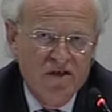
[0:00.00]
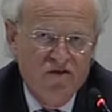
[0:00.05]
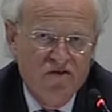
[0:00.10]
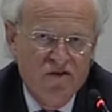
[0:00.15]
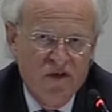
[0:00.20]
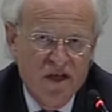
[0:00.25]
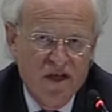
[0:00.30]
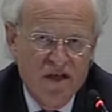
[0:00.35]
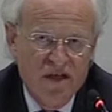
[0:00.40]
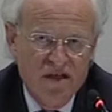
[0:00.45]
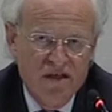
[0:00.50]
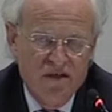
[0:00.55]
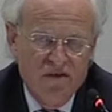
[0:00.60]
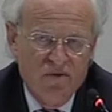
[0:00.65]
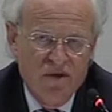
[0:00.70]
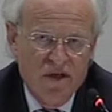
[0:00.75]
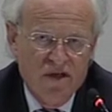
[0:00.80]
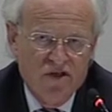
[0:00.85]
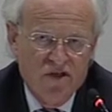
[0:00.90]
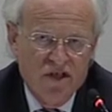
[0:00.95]
treaty and the
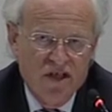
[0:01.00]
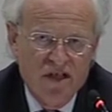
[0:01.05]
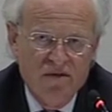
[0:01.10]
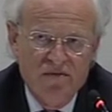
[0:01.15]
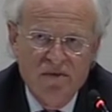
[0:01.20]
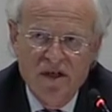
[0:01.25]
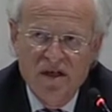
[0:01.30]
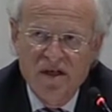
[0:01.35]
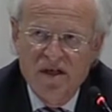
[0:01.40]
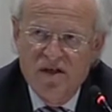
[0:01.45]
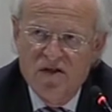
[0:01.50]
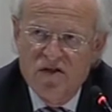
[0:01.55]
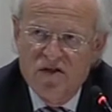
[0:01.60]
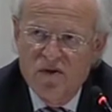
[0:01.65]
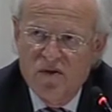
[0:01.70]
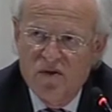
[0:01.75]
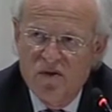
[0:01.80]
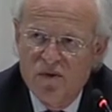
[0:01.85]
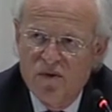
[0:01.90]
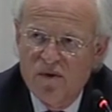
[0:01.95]
regime
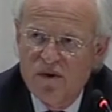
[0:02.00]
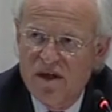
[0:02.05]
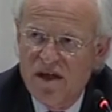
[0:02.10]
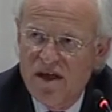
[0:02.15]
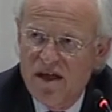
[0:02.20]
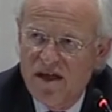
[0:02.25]
to